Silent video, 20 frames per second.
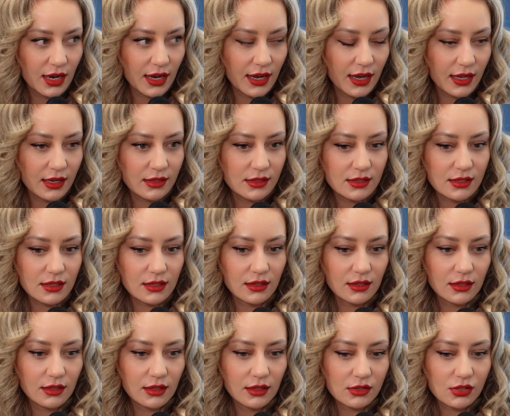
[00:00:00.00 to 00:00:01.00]
And
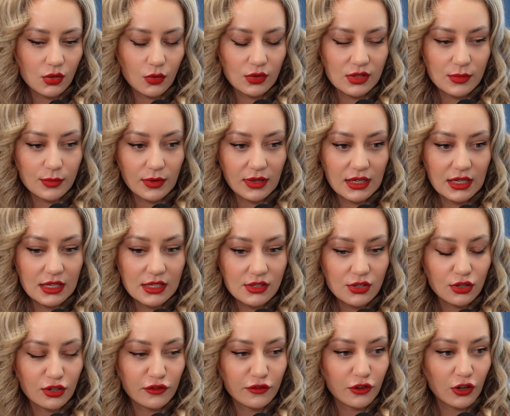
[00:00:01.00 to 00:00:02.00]
so it's
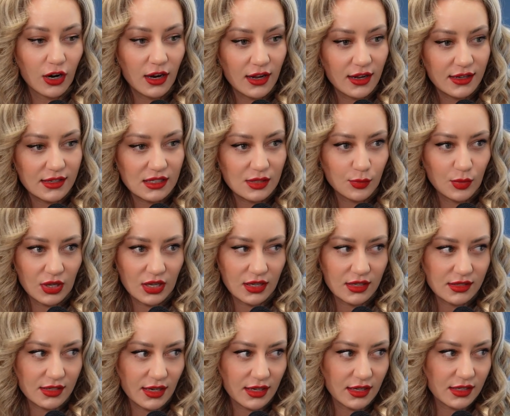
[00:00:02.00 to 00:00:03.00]
easier for us
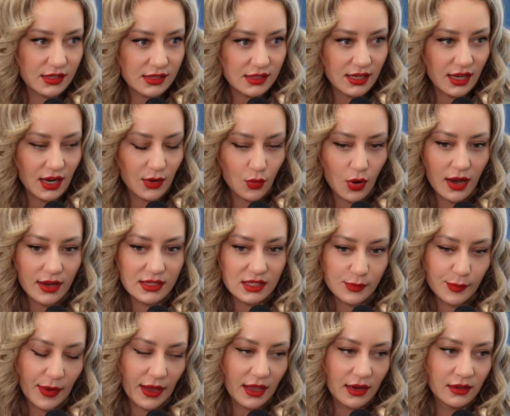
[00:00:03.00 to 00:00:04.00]
because I can say, well, I
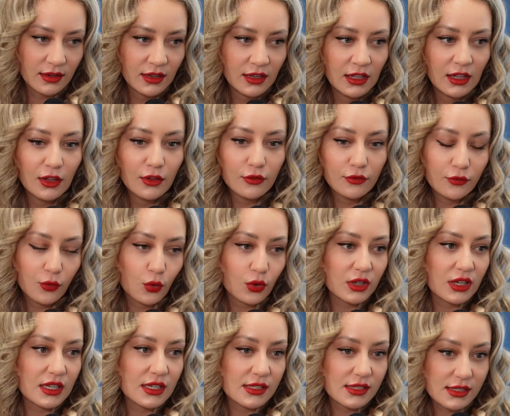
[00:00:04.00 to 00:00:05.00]
spent
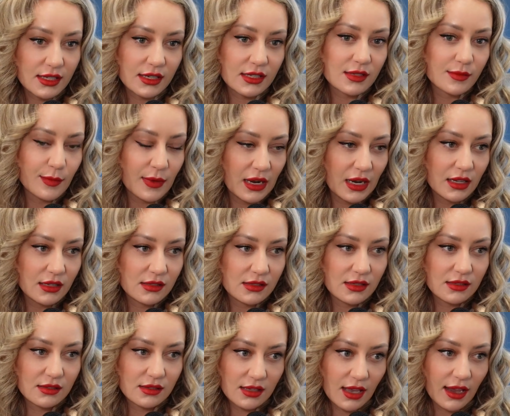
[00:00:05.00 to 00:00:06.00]
46 minutes
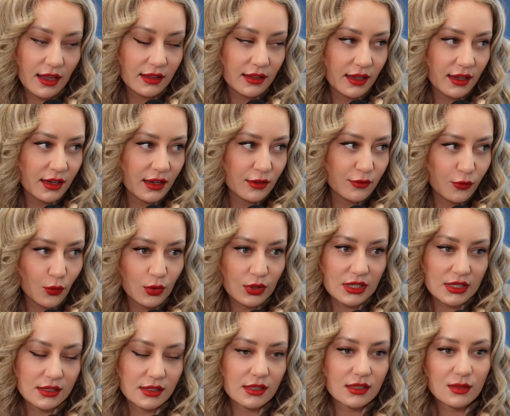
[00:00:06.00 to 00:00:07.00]
scaling, and
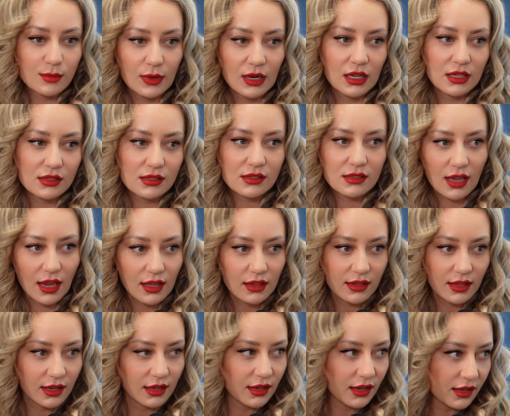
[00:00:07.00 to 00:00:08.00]
46 minutes
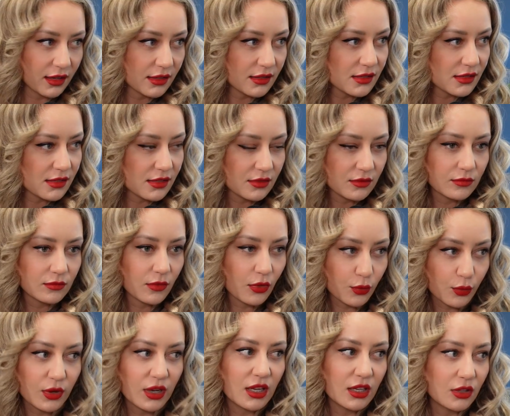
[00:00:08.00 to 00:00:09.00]
scaling is
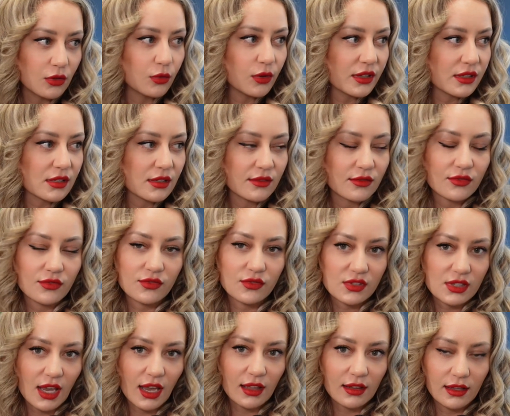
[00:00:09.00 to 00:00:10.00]
3 units of
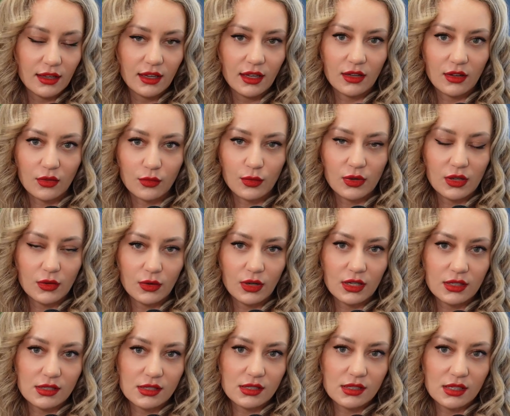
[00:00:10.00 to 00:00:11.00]
scaling, and 3
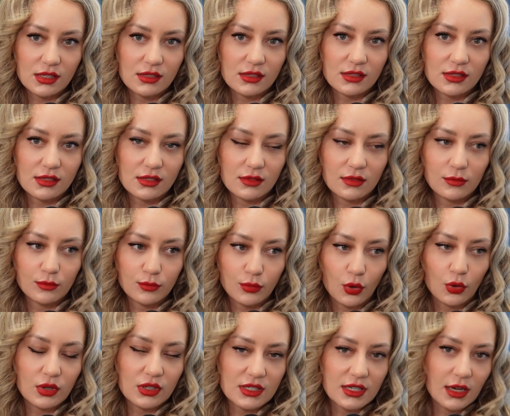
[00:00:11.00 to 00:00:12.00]
units is
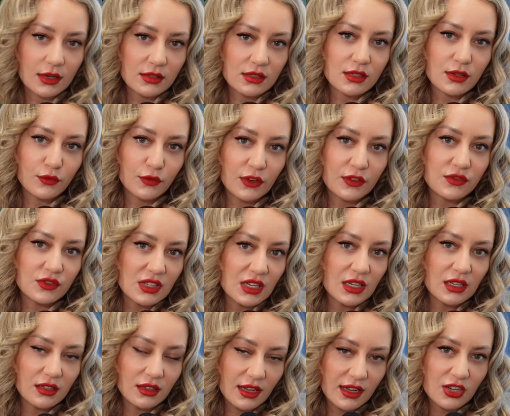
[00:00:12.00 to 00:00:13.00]
broken down into
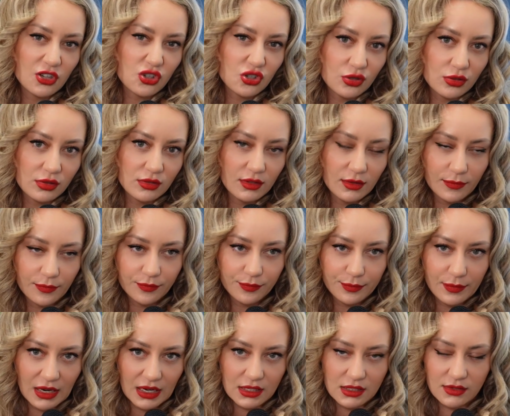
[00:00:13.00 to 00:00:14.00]
15-ish
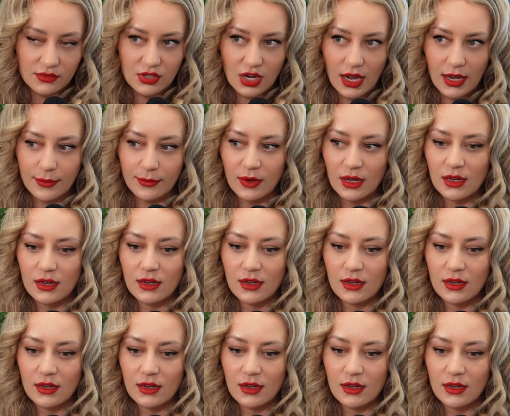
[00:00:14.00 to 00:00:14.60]
minutes of time.